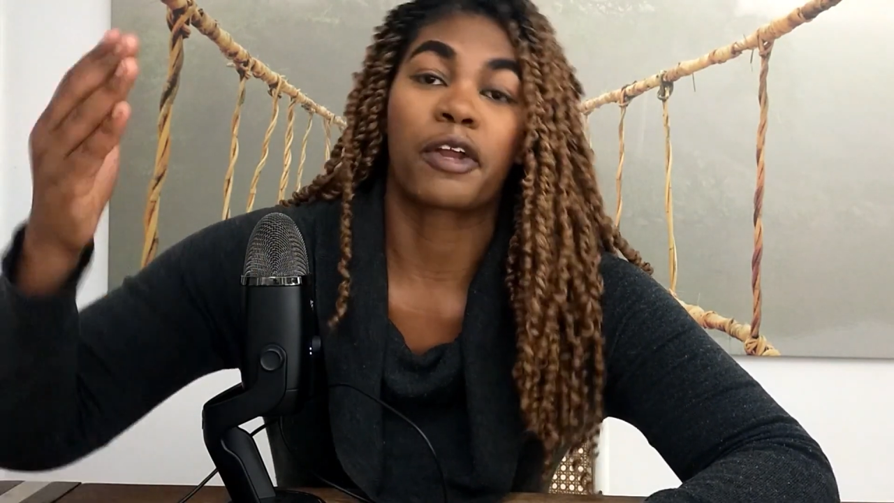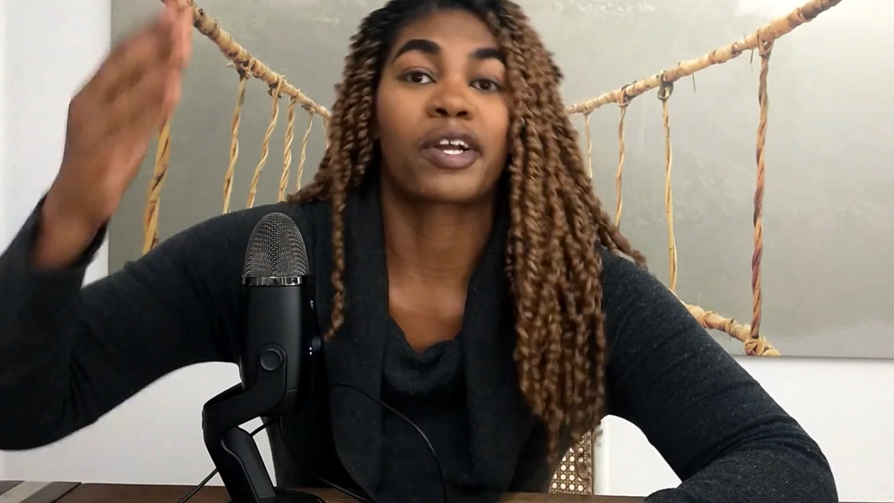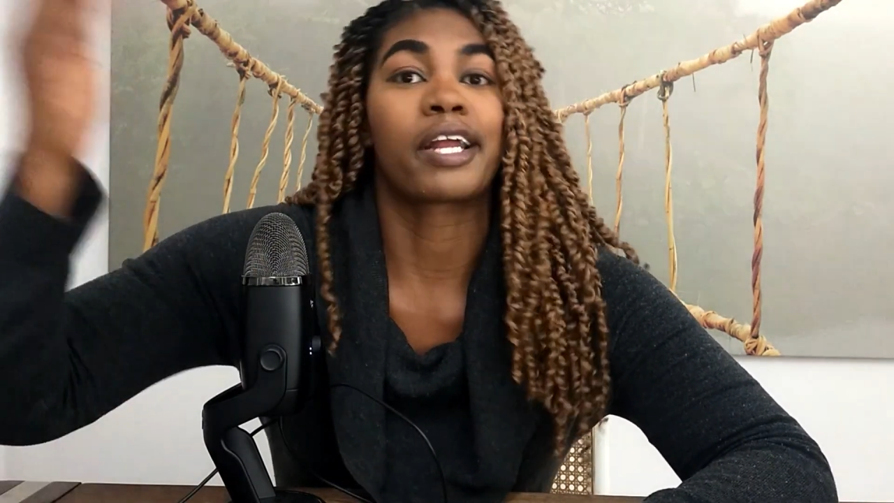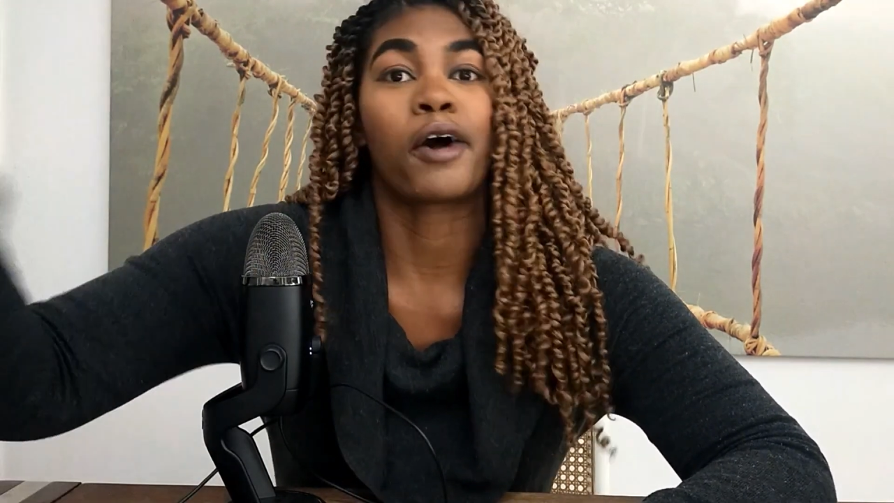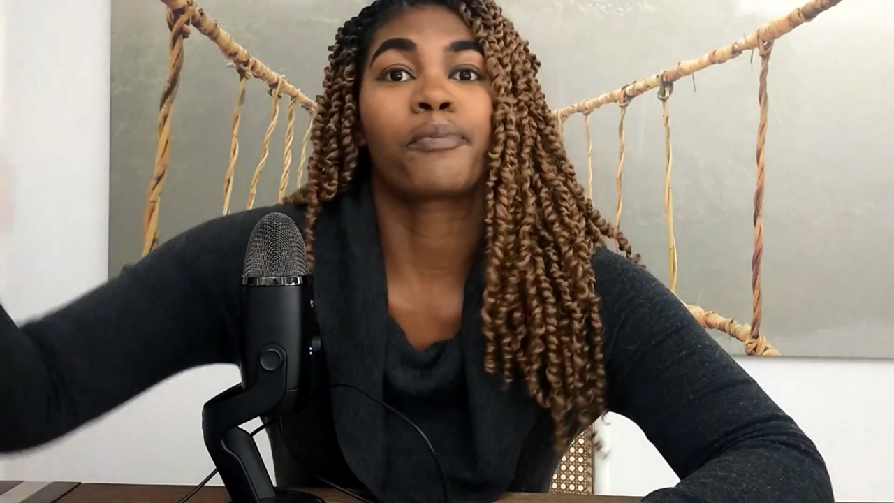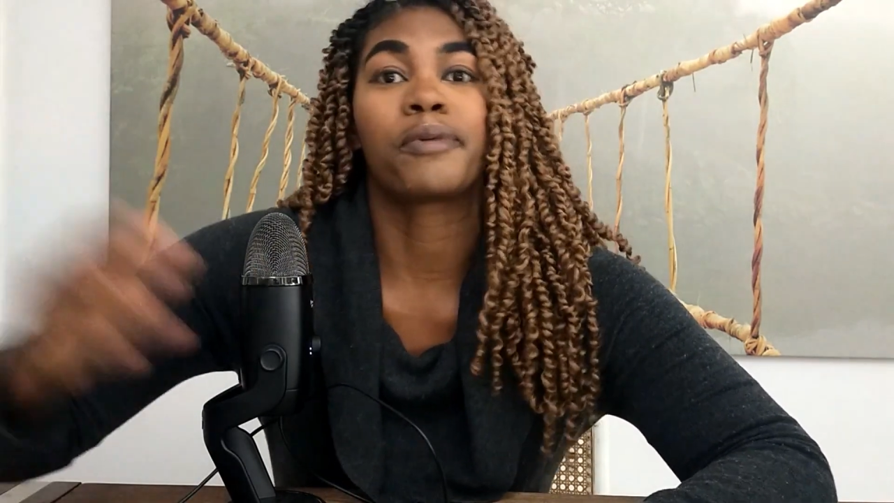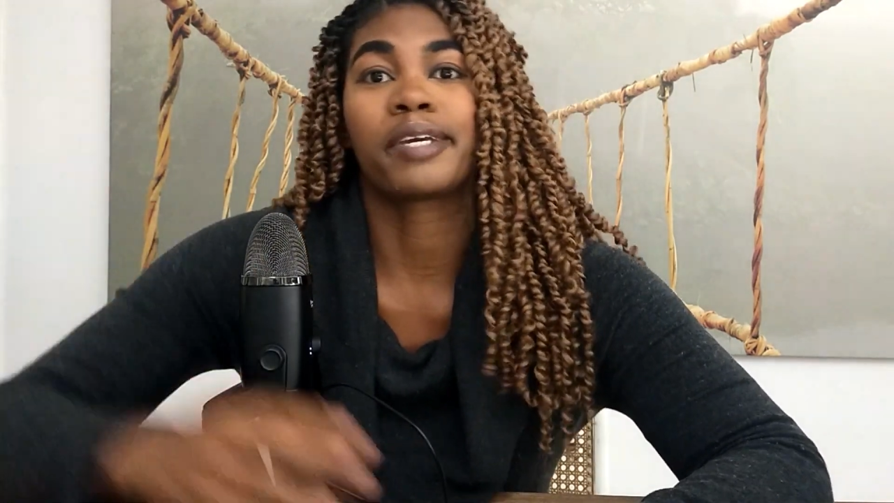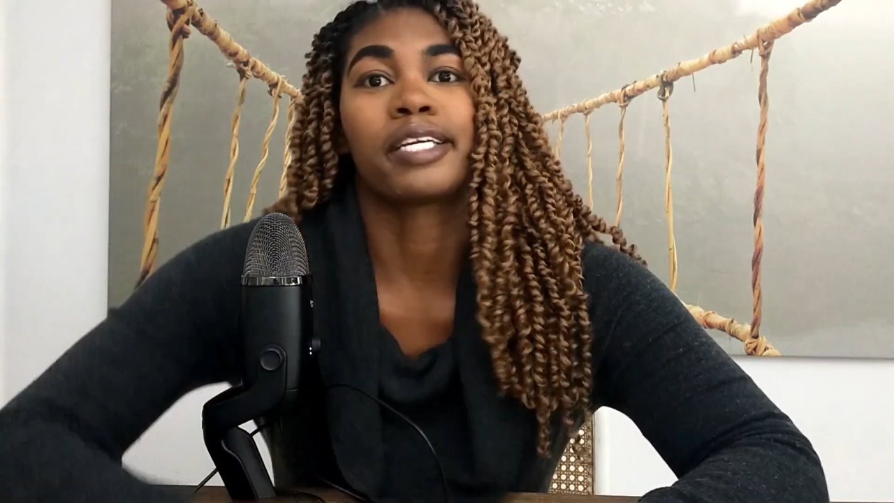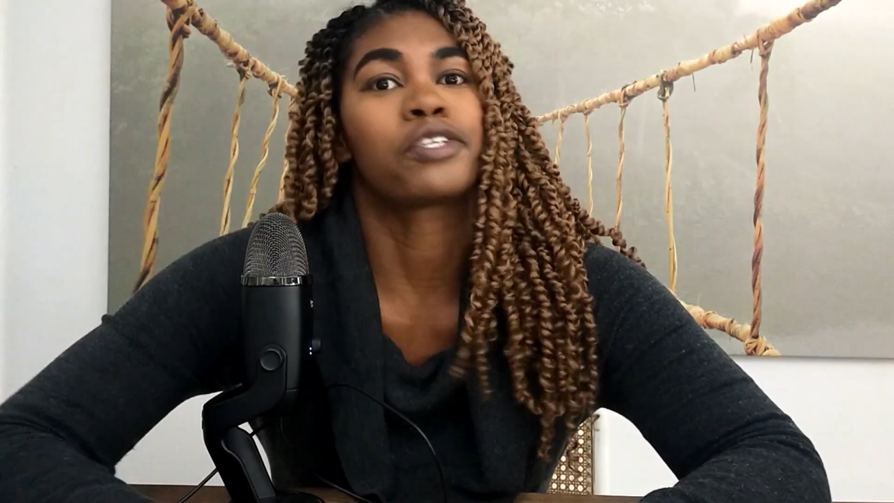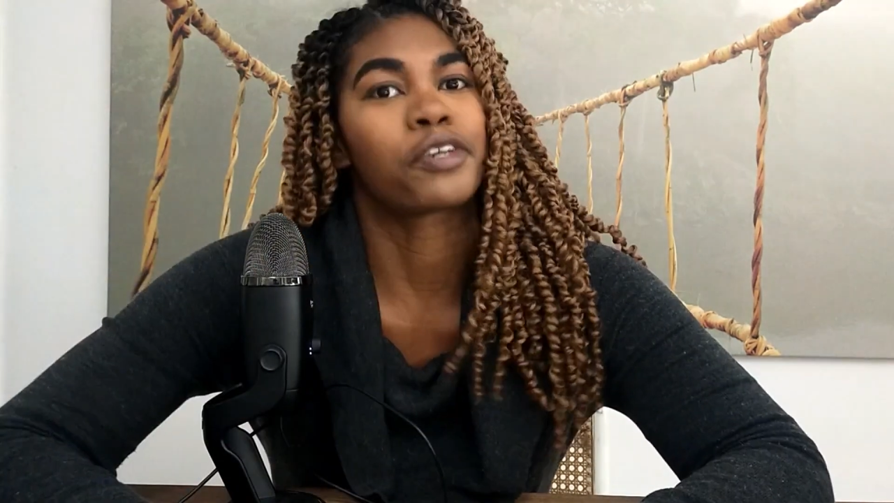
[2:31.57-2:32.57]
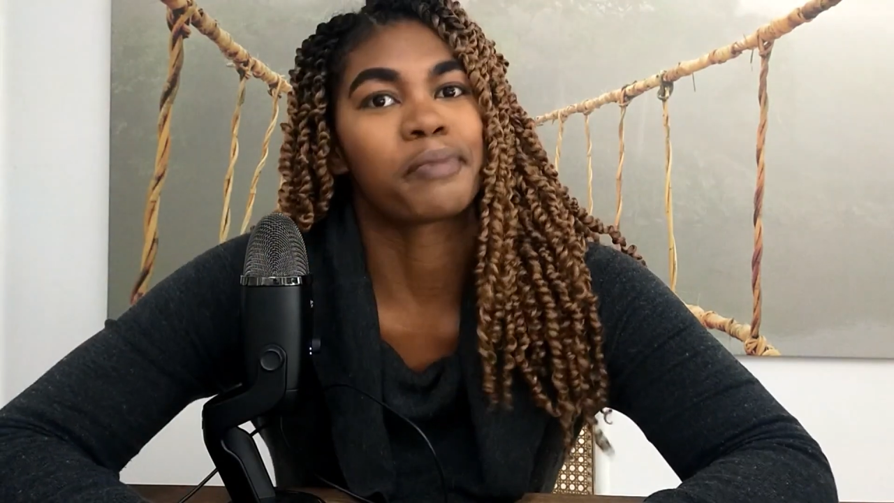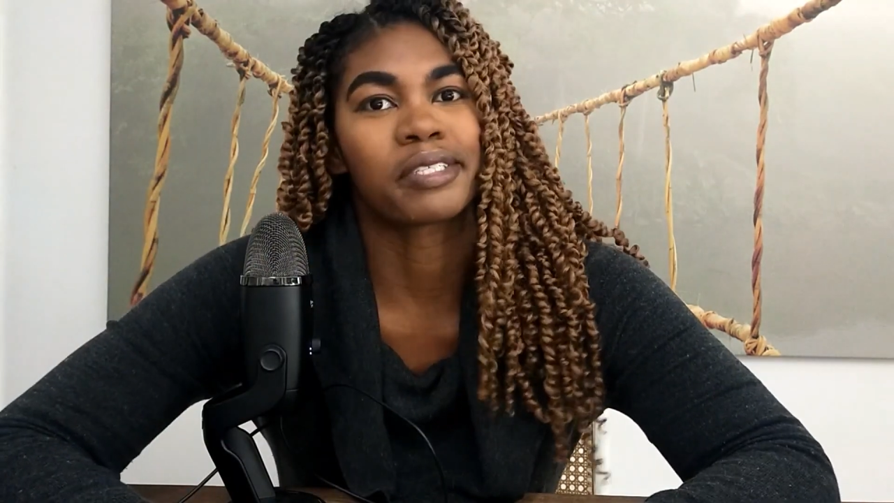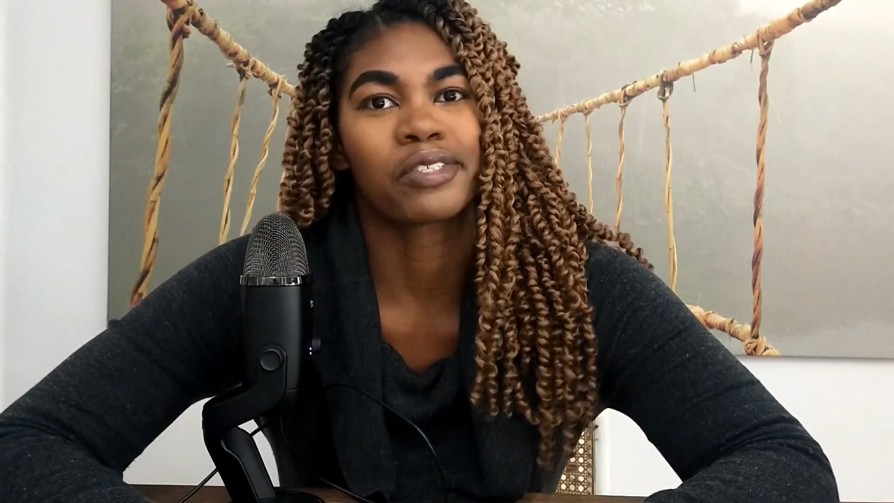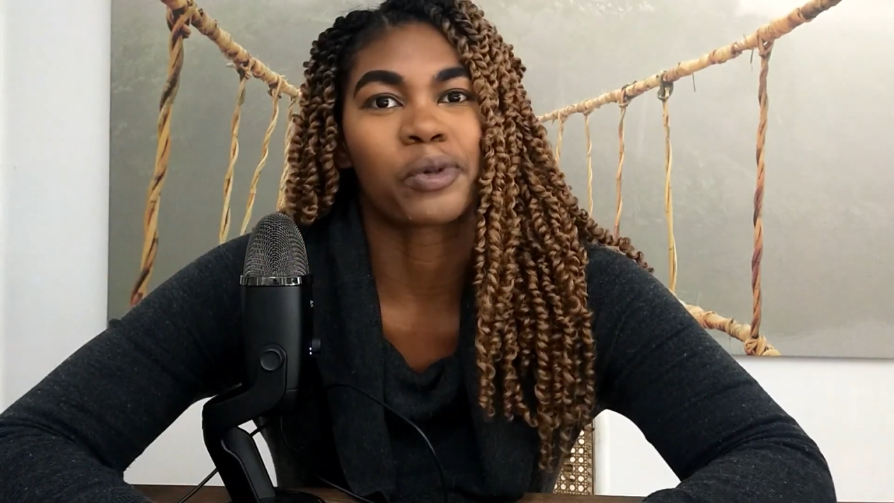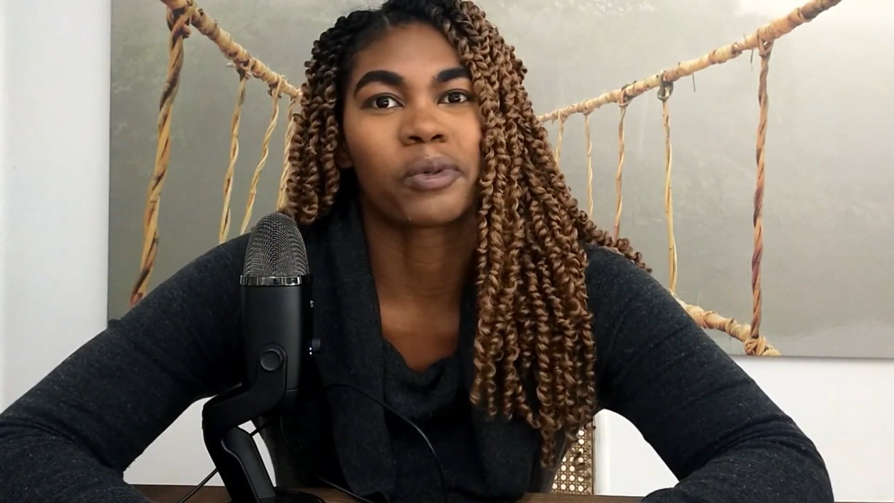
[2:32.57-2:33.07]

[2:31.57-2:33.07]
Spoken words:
that are going to help them get to their business